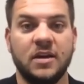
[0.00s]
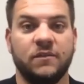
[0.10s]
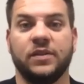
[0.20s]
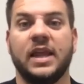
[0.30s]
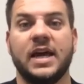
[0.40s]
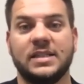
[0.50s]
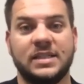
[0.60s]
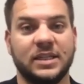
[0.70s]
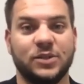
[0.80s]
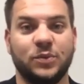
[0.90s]
For the last
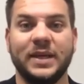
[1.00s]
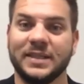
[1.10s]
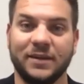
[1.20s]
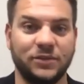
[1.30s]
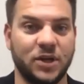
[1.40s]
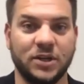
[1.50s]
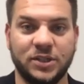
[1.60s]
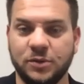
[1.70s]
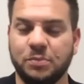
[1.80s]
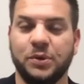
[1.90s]
6 weeks, I've talked to
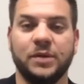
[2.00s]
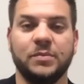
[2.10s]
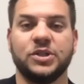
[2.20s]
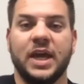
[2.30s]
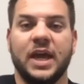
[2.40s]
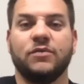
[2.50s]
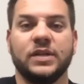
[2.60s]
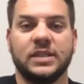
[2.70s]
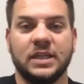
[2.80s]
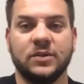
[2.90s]
you pretty much every
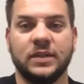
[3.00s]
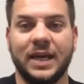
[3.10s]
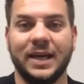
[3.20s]
single day.